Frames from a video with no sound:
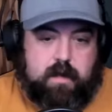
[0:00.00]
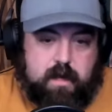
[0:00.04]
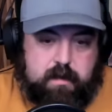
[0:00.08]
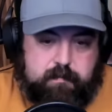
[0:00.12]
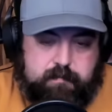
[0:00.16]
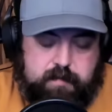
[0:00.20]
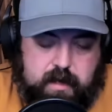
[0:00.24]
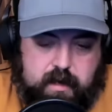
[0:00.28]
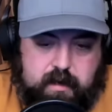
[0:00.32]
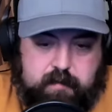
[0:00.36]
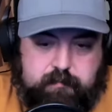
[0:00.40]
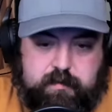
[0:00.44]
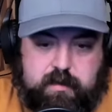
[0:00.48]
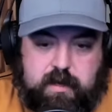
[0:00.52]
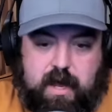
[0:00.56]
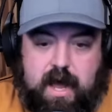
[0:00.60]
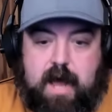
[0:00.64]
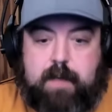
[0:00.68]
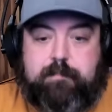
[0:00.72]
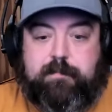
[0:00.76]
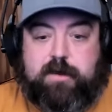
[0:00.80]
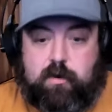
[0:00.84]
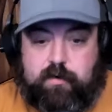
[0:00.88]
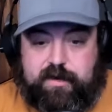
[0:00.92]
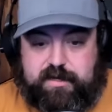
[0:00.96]
I'm
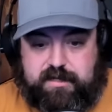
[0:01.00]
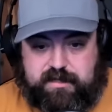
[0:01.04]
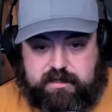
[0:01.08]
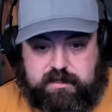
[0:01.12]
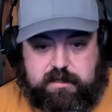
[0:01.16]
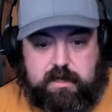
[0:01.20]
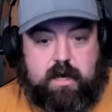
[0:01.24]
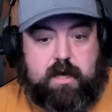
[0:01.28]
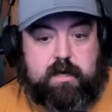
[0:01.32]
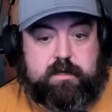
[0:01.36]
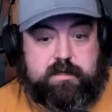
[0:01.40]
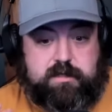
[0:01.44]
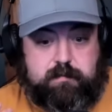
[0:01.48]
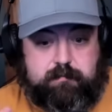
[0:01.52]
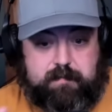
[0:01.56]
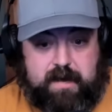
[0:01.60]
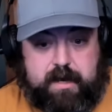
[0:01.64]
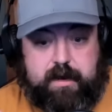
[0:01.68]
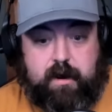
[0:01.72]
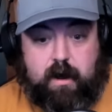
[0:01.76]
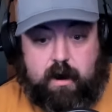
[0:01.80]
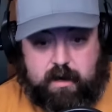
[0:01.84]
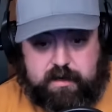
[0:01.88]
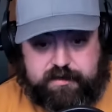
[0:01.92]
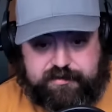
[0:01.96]
going to talk to
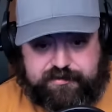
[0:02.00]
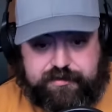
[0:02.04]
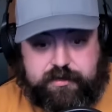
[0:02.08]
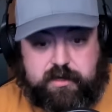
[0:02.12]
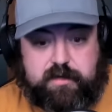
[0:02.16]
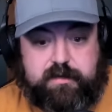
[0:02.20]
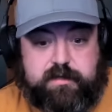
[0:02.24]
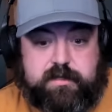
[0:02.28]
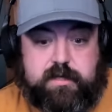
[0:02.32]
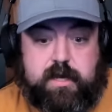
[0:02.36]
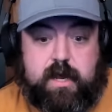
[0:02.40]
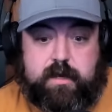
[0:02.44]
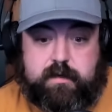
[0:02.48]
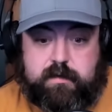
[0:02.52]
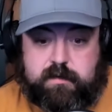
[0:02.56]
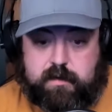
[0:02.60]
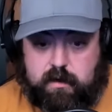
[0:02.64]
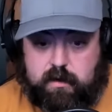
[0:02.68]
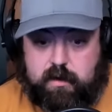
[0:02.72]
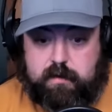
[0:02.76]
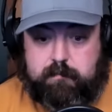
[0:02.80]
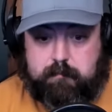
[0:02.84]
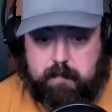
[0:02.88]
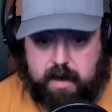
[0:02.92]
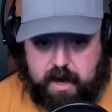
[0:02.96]
my heart's content
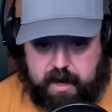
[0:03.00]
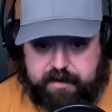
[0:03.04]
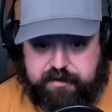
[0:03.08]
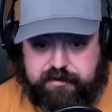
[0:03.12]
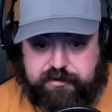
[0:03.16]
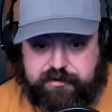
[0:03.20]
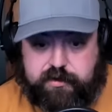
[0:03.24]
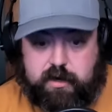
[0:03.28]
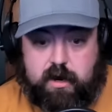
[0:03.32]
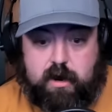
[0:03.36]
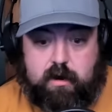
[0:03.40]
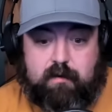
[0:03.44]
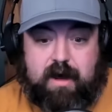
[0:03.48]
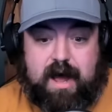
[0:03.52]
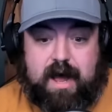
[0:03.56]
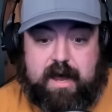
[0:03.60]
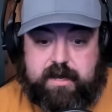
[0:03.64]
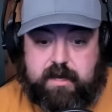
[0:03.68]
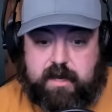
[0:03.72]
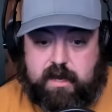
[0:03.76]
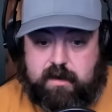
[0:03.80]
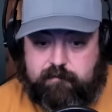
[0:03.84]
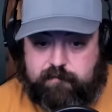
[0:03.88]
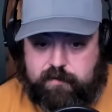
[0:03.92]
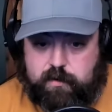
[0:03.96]
on my show. I
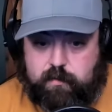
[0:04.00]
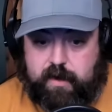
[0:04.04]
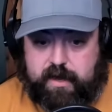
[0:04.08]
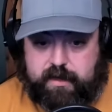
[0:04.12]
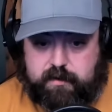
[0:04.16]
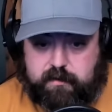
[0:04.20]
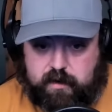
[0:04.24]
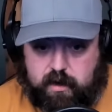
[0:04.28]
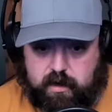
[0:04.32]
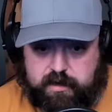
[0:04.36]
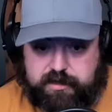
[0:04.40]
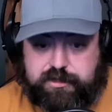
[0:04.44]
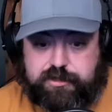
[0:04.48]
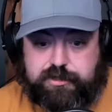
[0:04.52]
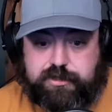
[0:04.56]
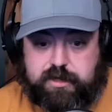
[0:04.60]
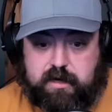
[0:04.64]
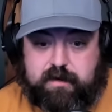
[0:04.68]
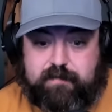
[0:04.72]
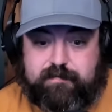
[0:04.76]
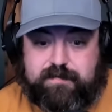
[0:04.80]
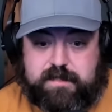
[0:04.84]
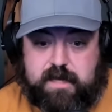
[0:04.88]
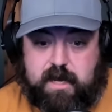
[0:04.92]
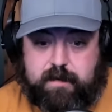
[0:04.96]
gave you a large
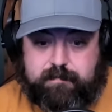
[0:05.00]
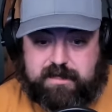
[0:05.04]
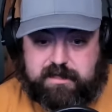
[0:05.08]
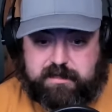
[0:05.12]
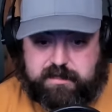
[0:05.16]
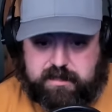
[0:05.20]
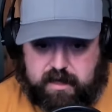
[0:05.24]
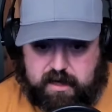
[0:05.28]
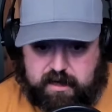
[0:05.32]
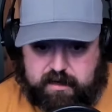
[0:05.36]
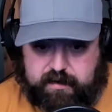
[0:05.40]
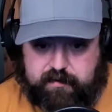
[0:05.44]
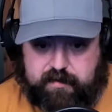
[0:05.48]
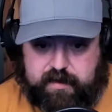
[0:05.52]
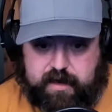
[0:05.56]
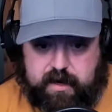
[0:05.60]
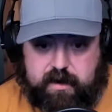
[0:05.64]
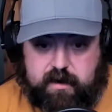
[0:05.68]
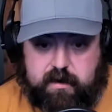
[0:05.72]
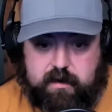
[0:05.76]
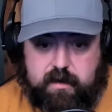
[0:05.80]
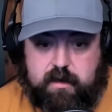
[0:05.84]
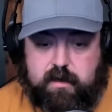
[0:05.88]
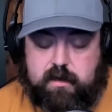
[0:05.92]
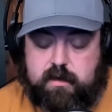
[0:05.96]
chunk of time to talk
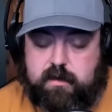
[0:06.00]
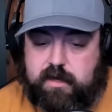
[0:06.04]
there.